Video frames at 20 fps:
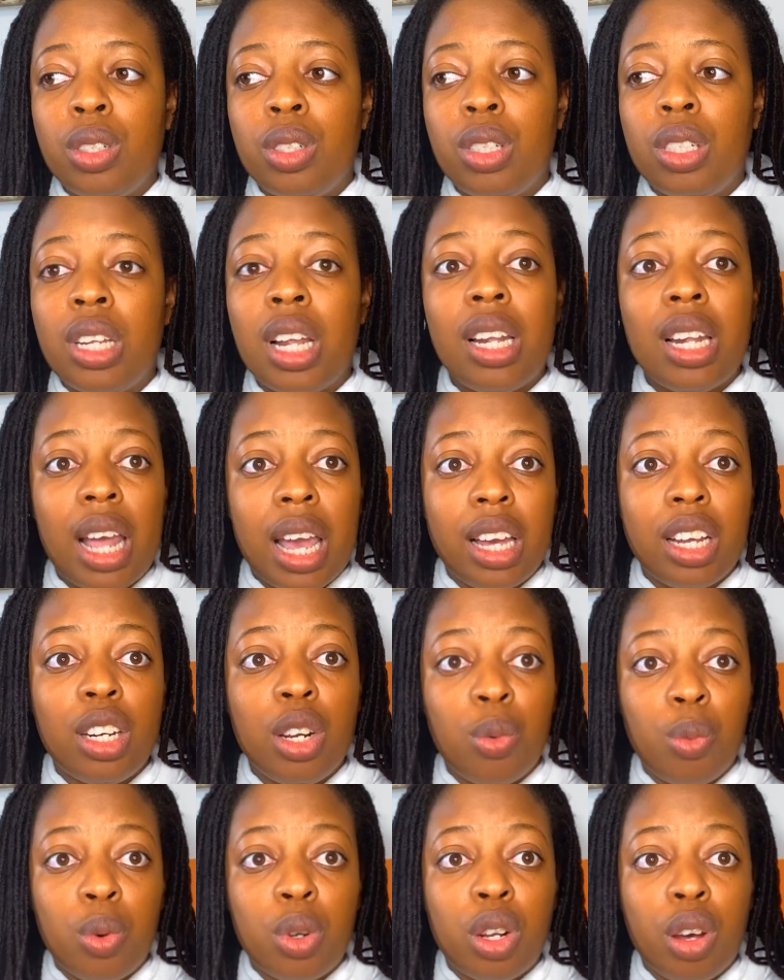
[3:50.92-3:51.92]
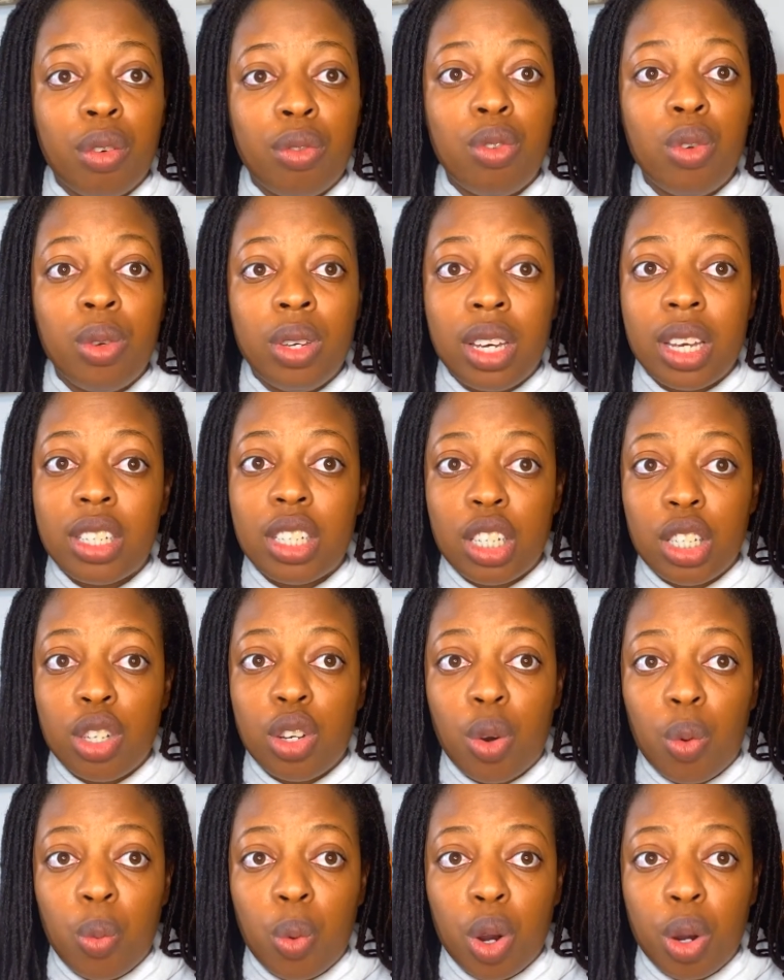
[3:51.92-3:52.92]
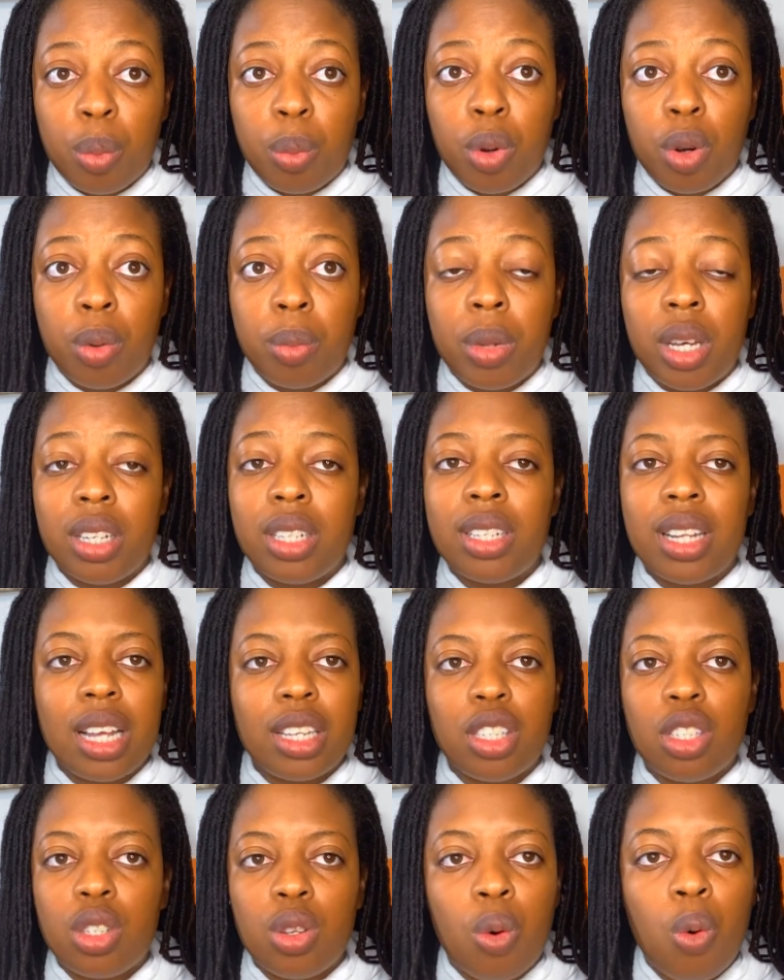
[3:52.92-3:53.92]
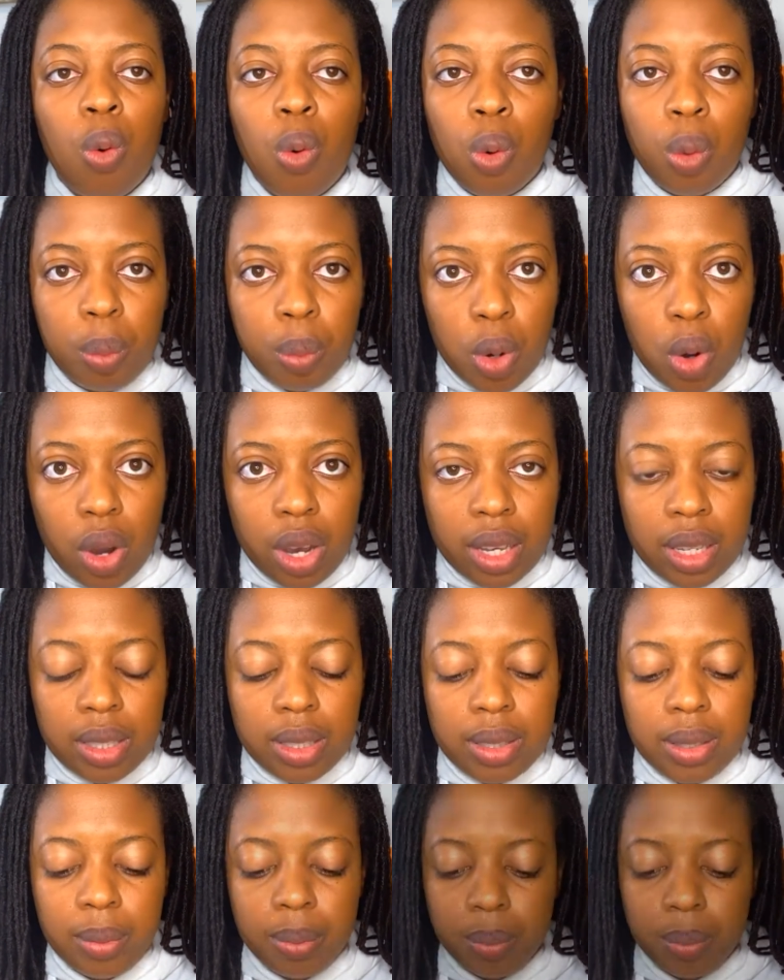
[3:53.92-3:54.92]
the likelihood of you getting your work permit. That's the whole point,